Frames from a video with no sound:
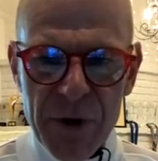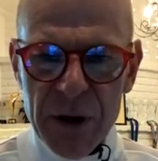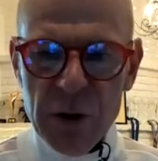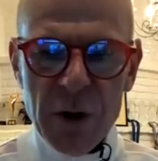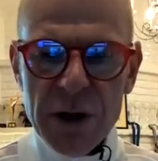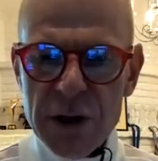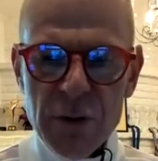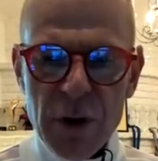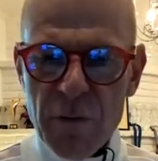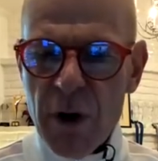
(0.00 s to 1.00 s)
you can do
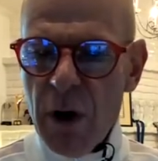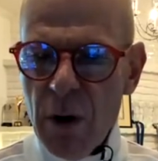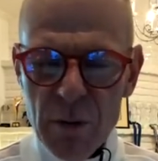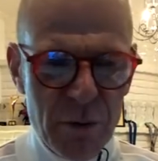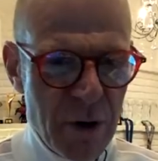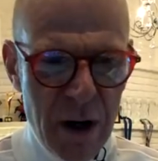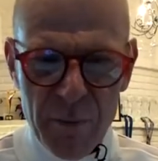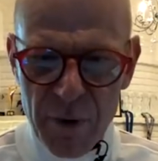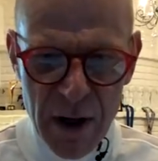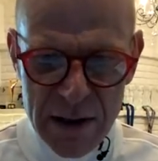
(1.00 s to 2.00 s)
your own
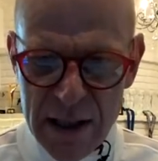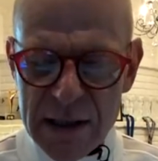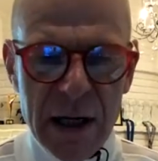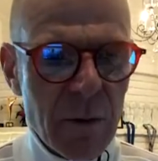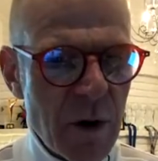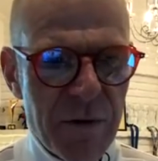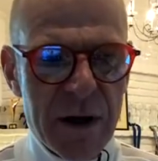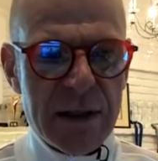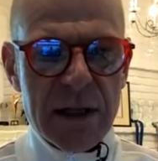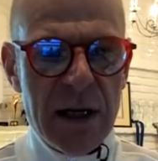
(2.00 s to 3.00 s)
processing with
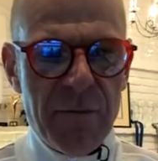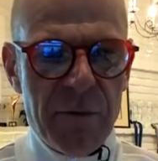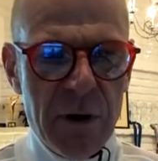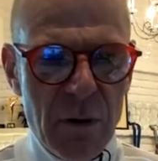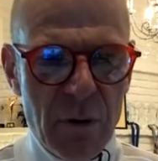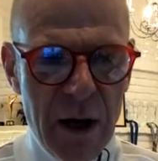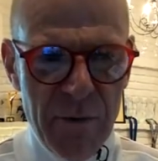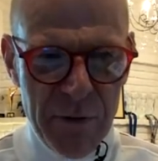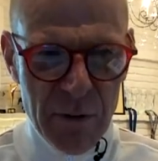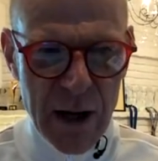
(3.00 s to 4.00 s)
it if you
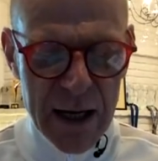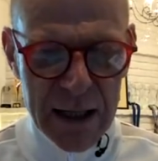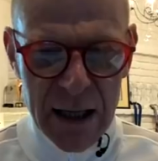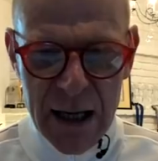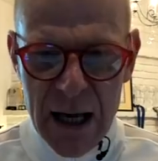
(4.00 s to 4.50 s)
like.